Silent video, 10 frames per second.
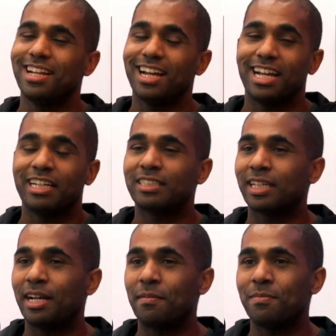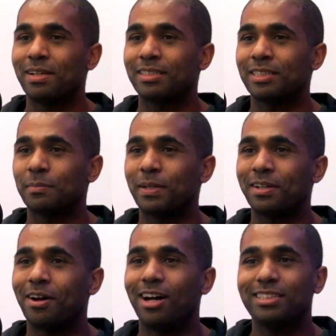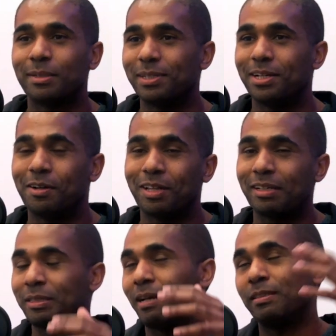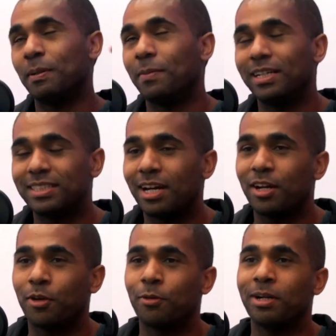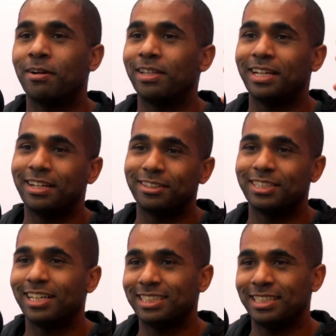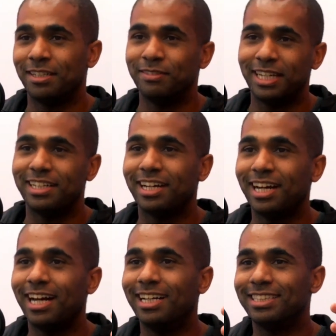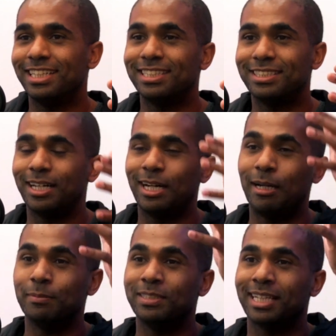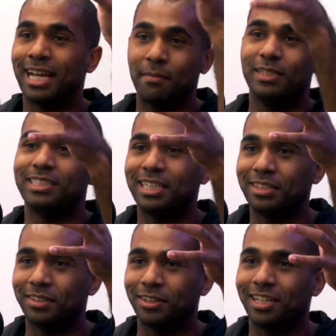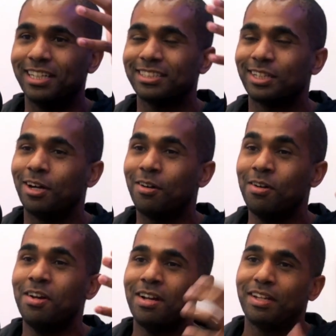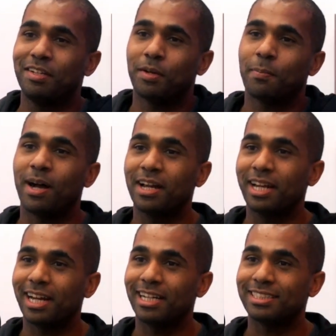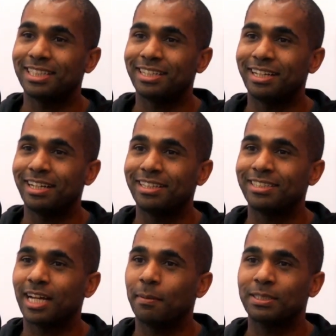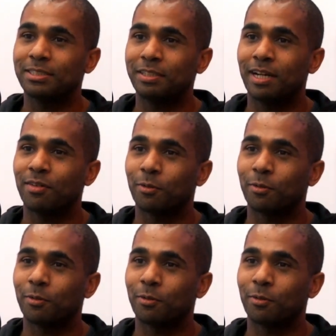Yeah, and it's just been awesome, you know. Like, I spent my entire career at the intersection of data, systems, and machine learning. So your podcast and the topics that you cover